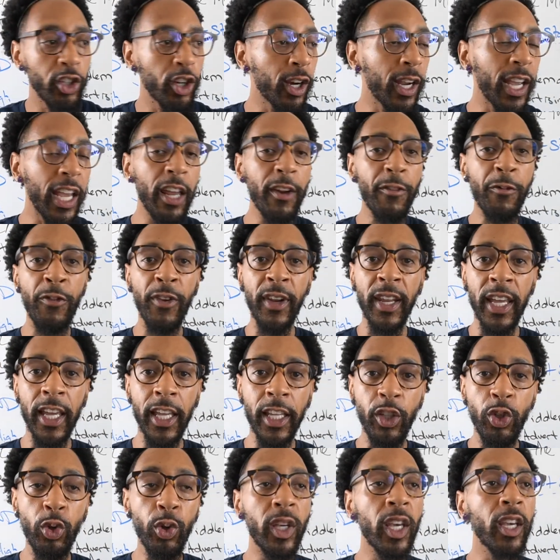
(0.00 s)
infinite.
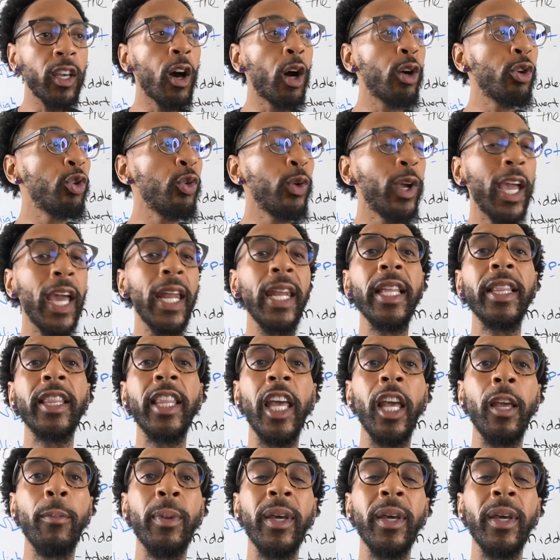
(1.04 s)
You can go do anything